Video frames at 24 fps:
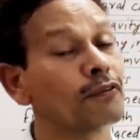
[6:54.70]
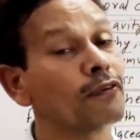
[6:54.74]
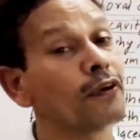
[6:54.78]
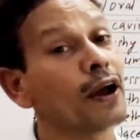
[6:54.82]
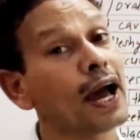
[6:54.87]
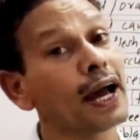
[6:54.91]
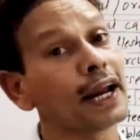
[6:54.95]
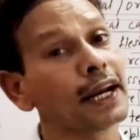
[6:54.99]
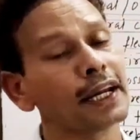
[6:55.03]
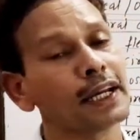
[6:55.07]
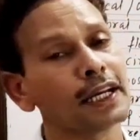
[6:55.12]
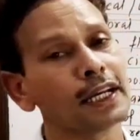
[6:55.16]

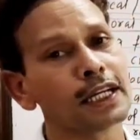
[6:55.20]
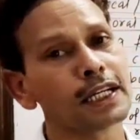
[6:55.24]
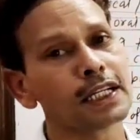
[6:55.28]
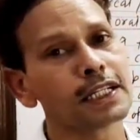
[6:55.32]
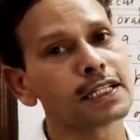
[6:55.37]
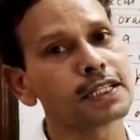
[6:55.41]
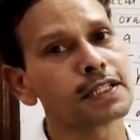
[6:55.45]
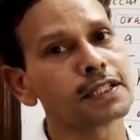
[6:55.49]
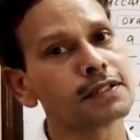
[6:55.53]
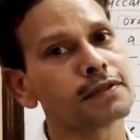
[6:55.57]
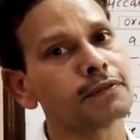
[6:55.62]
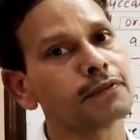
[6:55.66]

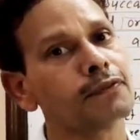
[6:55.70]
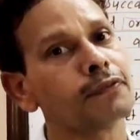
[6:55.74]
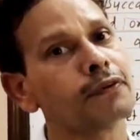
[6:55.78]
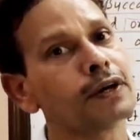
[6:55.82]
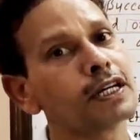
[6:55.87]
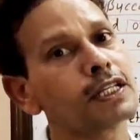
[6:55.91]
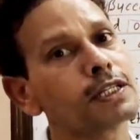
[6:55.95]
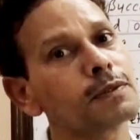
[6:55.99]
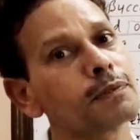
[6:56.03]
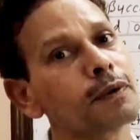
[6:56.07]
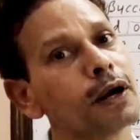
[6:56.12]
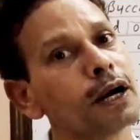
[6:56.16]
pharynx.
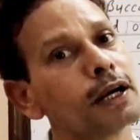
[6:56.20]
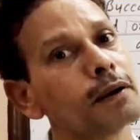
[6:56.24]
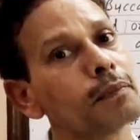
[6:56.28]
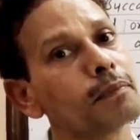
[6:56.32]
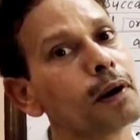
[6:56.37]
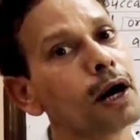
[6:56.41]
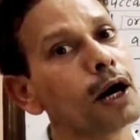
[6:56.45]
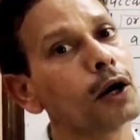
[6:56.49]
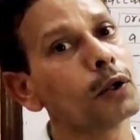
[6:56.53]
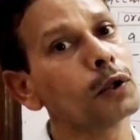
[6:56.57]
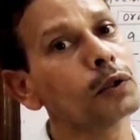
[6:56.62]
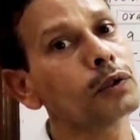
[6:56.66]
First part,
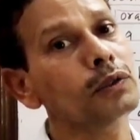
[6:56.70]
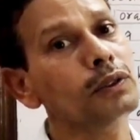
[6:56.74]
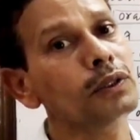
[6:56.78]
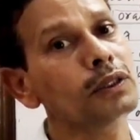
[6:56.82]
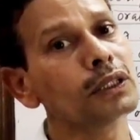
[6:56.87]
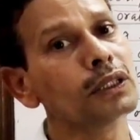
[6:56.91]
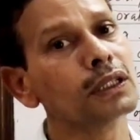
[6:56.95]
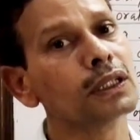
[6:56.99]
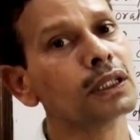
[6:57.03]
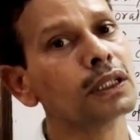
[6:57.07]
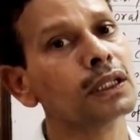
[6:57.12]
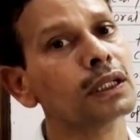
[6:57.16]

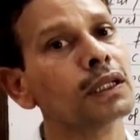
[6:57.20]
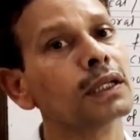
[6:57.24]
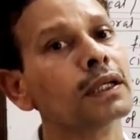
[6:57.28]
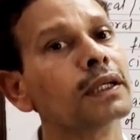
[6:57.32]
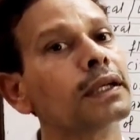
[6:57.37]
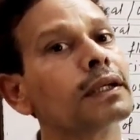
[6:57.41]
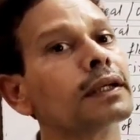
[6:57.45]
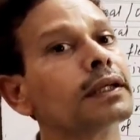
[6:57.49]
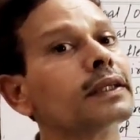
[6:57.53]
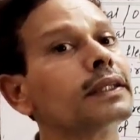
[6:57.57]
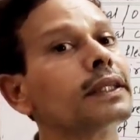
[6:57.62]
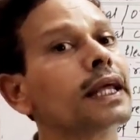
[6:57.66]
mouth,
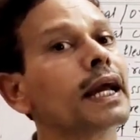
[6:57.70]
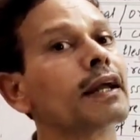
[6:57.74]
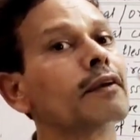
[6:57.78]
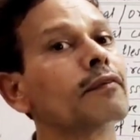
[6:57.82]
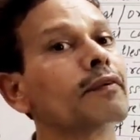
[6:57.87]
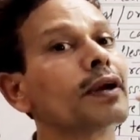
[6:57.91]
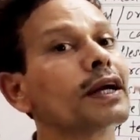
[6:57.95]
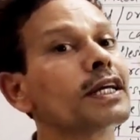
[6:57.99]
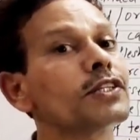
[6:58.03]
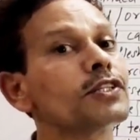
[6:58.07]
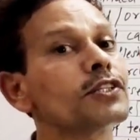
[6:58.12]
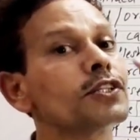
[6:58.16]
then
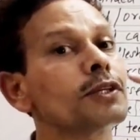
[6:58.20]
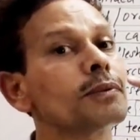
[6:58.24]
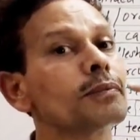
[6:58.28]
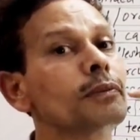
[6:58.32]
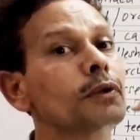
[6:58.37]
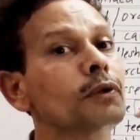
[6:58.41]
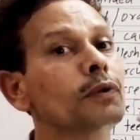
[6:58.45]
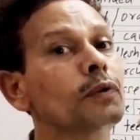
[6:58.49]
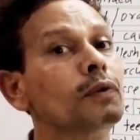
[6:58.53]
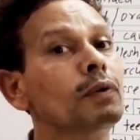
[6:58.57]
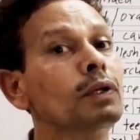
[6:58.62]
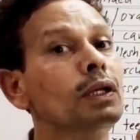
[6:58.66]

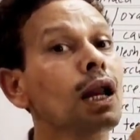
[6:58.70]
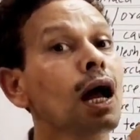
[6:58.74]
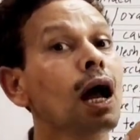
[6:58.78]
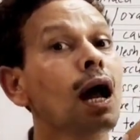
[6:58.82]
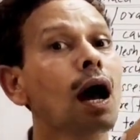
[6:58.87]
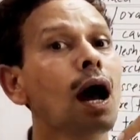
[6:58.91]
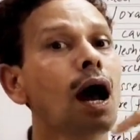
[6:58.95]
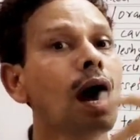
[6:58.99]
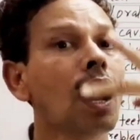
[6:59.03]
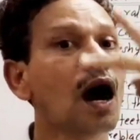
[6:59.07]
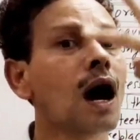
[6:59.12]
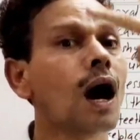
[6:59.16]
vestibule,
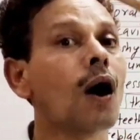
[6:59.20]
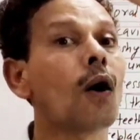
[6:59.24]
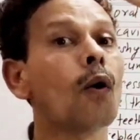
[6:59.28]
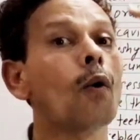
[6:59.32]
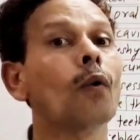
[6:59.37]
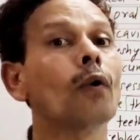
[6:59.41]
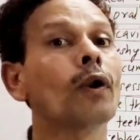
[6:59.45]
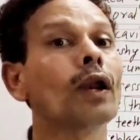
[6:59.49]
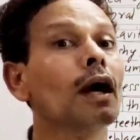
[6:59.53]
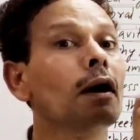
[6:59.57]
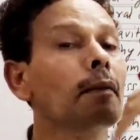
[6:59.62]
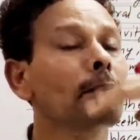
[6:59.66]

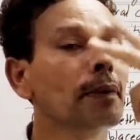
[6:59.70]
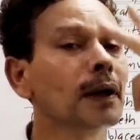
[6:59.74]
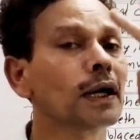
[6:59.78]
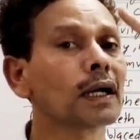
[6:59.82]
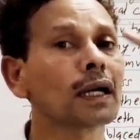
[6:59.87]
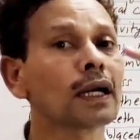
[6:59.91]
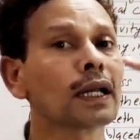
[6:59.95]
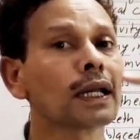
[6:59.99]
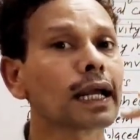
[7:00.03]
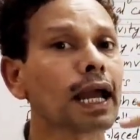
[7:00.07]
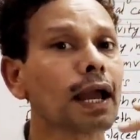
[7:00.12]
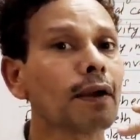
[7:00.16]
ora,
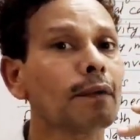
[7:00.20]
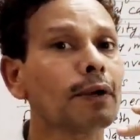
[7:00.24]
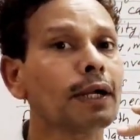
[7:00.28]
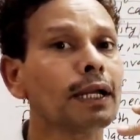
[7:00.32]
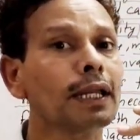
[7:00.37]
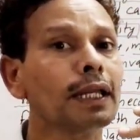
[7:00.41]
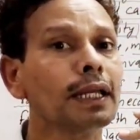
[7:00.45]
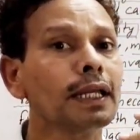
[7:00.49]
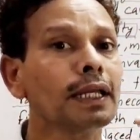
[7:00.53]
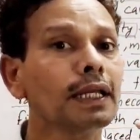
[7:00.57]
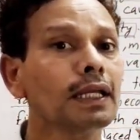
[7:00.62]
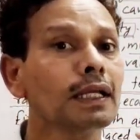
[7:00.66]
buccal
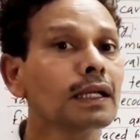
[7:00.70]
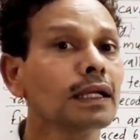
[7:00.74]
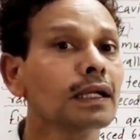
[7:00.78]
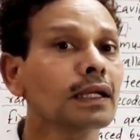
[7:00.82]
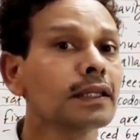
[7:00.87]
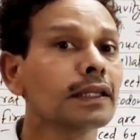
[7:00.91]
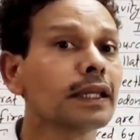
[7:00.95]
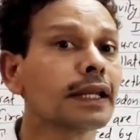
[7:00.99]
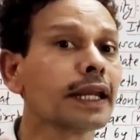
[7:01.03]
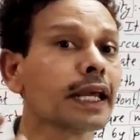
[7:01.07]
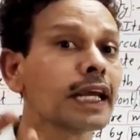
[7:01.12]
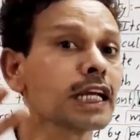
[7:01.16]
cavity. The